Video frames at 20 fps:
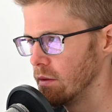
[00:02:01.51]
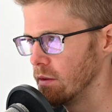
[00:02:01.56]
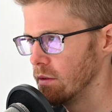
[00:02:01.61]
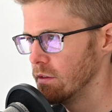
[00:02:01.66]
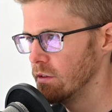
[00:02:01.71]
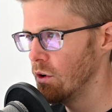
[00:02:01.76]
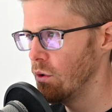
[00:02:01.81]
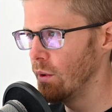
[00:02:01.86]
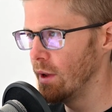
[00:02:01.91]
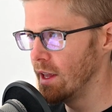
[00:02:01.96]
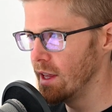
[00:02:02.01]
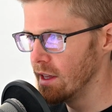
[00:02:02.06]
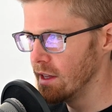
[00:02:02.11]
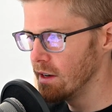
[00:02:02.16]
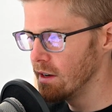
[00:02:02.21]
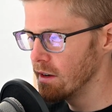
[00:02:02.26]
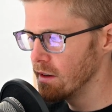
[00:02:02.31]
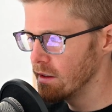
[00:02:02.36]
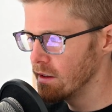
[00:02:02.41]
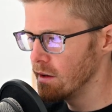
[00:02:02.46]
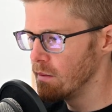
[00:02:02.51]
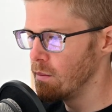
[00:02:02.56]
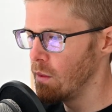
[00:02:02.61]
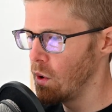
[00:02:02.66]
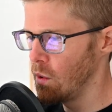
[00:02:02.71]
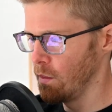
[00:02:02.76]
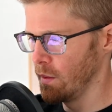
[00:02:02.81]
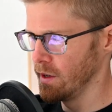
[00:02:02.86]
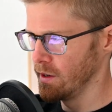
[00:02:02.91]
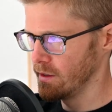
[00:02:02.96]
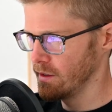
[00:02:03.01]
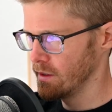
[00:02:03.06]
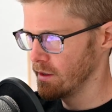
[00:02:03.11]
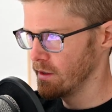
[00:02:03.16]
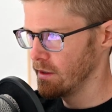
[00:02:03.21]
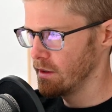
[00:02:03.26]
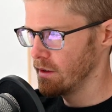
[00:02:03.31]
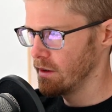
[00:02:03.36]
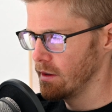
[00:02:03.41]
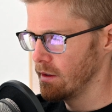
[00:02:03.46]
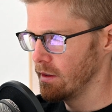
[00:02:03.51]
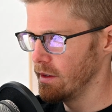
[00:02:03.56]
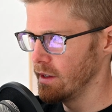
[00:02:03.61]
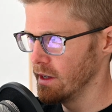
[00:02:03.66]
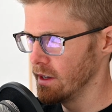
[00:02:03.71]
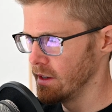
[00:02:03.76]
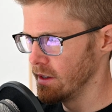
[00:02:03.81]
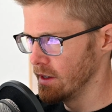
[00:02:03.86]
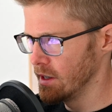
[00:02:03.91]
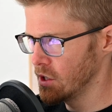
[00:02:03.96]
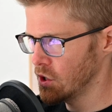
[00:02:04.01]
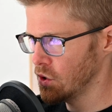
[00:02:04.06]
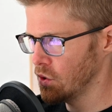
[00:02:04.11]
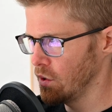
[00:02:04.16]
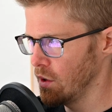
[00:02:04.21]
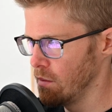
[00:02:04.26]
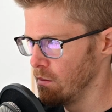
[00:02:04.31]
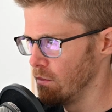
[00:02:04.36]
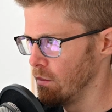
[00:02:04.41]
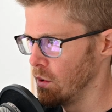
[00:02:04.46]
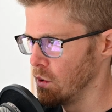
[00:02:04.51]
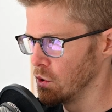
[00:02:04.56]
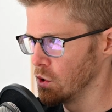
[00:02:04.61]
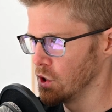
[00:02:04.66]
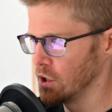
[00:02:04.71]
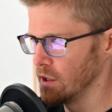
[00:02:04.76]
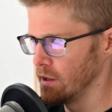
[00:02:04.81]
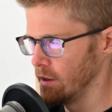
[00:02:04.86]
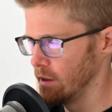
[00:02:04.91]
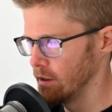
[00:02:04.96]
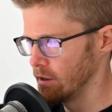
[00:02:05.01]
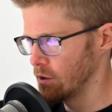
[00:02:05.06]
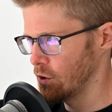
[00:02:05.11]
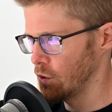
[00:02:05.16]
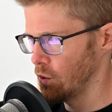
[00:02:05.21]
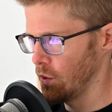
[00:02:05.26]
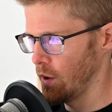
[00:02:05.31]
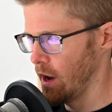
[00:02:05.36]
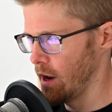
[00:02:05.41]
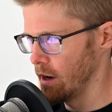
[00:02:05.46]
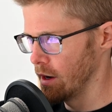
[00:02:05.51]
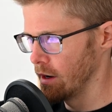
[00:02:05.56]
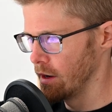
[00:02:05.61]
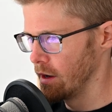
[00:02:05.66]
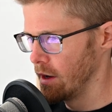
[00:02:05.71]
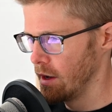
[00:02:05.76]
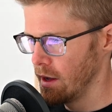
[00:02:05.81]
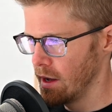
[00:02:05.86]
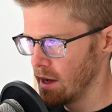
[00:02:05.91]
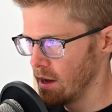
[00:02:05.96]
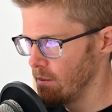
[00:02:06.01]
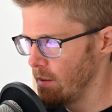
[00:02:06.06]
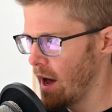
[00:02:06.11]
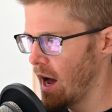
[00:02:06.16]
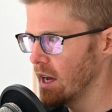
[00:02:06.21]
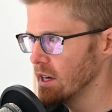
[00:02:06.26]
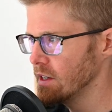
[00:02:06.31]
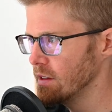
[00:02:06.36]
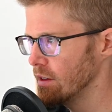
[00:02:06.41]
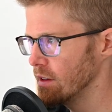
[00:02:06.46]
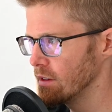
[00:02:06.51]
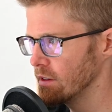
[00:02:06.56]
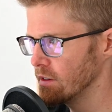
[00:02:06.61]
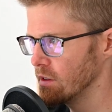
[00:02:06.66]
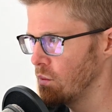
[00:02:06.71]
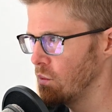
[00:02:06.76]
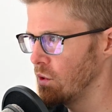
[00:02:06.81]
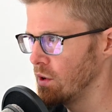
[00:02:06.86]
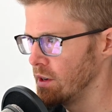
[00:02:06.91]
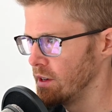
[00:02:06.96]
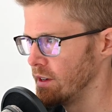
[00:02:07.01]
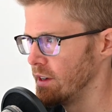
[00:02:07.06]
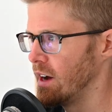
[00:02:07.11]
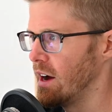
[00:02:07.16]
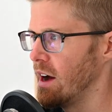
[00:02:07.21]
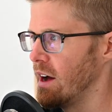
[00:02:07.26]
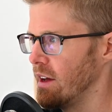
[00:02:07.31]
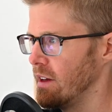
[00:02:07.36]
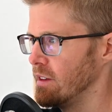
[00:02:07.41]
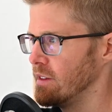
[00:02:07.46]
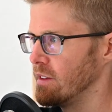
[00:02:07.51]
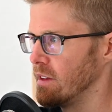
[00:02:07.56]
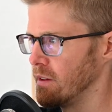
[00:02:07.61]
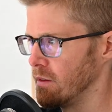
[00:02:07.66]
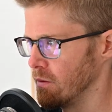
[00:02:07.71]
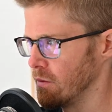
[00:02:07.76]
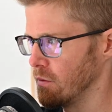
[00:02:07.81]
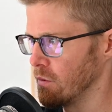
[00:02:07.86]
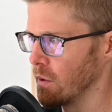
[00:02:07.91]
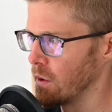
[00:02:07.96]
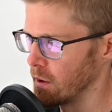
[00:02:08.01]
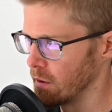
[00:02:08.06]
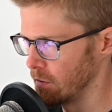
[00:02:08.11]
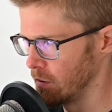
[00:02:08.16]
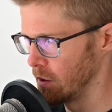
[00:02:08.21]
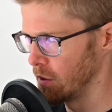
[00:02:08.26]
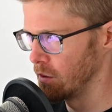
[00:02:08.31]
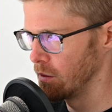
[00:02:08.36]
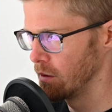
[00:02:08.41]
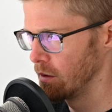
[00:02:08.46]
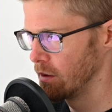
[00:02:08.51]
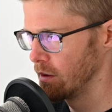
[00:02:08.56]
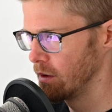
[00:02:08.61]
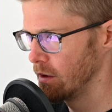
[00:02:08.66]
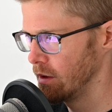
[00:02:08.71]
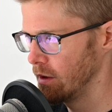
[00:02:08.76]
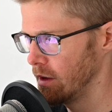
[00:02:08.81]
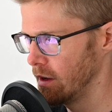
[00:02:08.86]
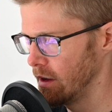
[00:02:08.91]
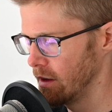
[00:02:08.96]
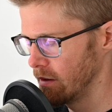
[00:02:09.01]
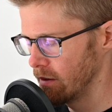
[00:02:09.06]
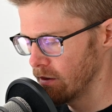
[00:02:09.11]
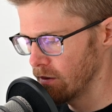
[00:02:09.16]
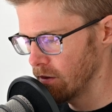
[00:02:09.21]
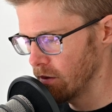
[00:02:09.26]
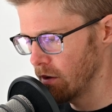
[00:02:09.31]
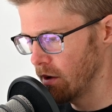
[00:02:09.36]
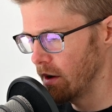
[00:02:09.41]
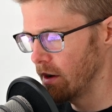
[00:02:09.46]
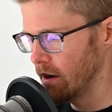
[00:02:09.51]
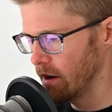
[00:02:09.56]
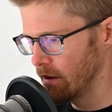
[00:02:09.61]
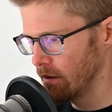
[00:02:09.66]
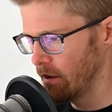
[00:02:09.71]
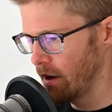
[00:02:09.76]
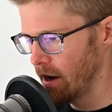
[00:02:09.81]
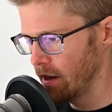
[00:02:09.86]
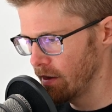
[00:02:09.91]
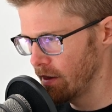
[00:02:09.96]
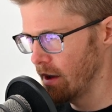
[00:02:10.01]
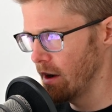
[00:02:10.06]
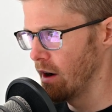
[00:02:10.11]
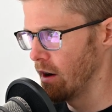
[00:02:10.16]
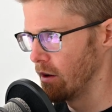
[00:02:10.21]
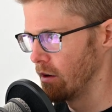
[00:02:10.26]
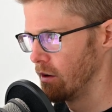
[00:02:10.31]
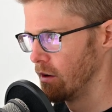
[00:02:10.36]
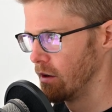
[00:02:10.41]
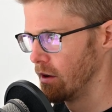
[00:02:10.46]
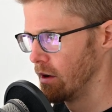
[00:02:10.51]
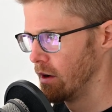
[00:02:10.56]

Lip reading: So, in the moment, the initial emotion is created. Imagine that someone dies in front of you, in front, right there.